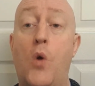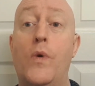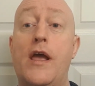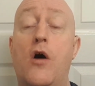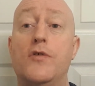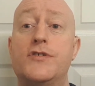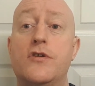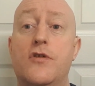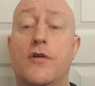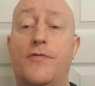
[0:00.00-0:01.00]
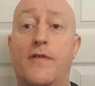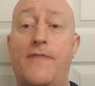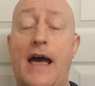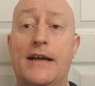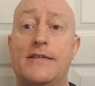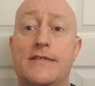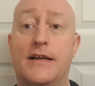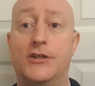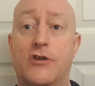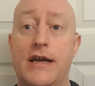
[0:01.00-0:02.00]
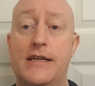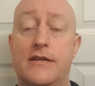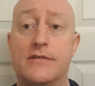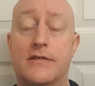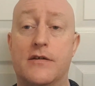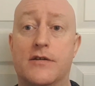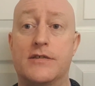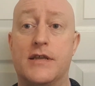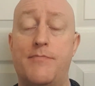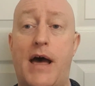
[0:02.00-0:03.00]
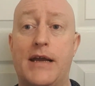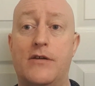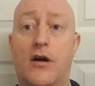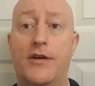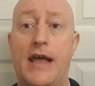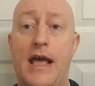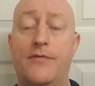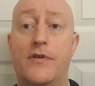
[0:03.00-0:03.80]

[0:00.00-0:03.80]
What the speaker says: We also know for a fact, as illustrated at circusofthemind.net,